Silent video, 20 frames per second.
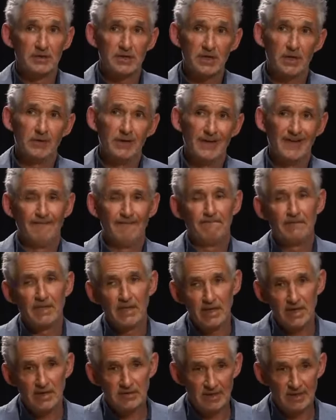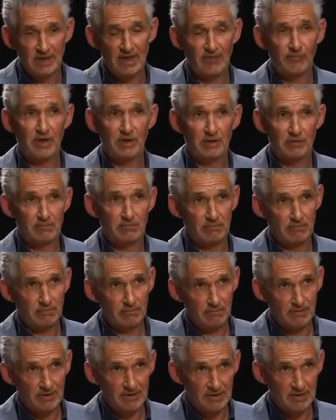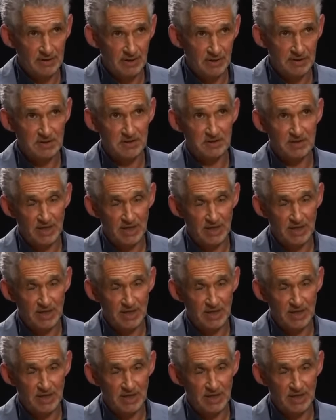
So it's a lovely it's a nice